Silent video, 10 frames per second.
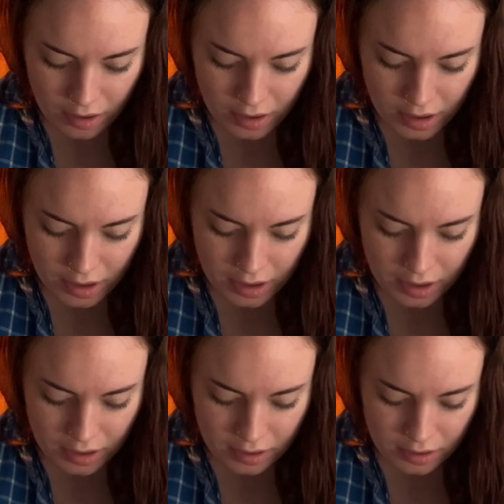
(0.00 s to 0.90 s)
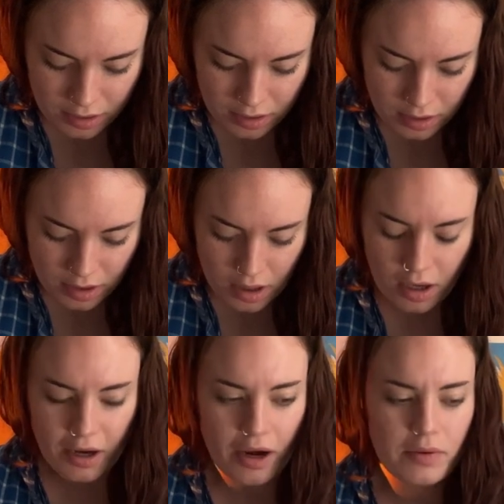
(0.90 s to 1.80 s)
I
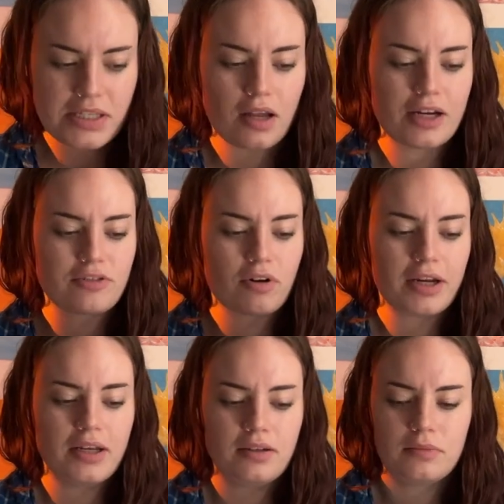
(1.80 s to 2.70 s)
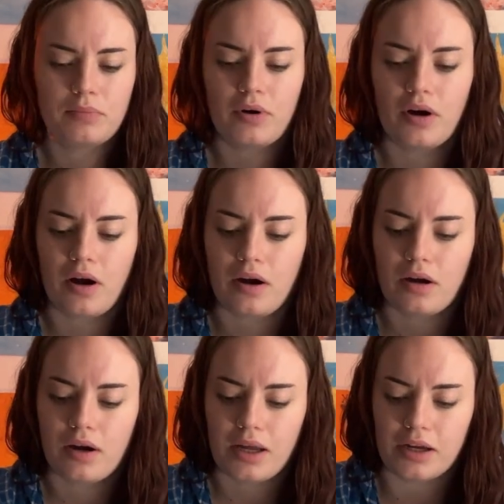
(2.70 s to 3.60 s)
always liked writing,
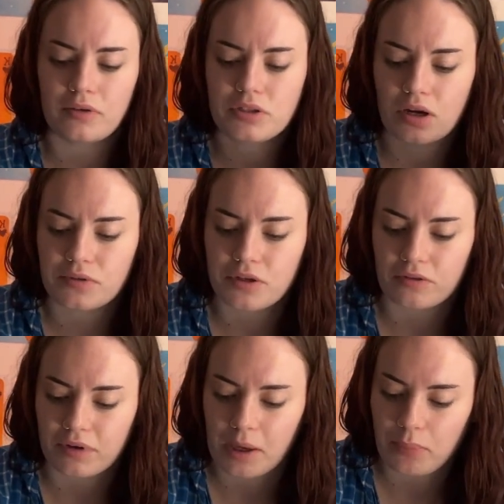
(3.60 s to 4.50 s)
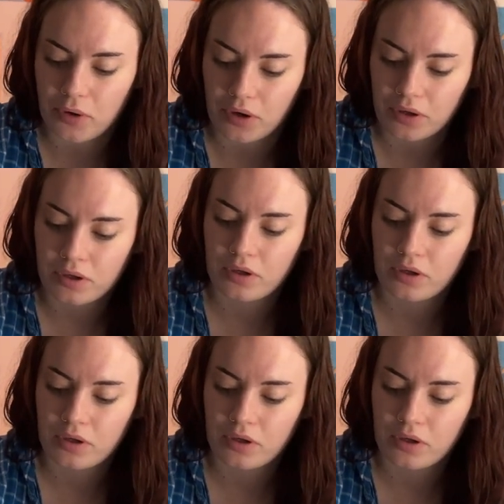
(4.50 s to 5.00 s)
and I always thought I was going to write a book,